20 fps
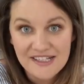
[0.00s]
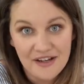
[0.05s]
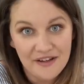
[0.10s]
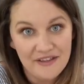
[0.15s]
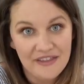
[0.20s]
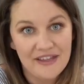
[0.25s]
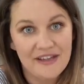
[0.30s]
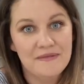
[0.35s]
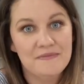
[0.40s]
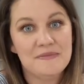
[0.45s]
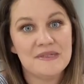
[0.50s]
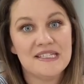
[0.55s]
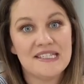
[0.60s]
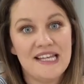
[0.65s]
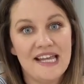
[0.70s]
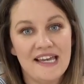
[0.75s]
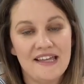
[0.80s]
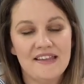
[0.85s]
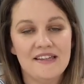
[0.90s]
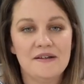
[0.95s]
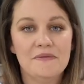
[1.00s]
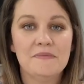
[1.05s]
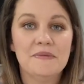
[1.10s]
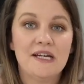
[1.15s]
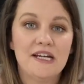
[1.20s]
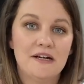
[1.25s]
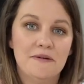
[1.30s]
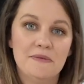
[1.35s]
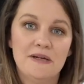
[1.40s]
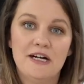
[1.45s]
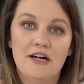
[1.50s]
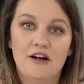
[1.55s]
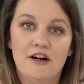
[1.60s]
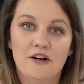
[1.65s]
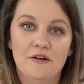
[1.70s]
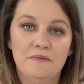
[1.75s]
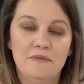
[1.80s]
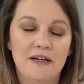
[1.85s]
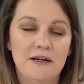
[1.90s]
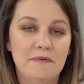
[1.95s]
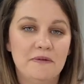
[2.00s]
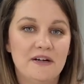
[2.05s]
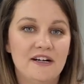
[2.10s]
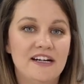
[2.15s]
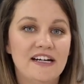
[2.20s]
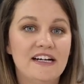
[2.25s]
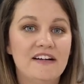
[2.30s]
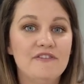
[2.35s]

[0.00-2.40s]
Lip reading: all of them, scan them, get them in our home library.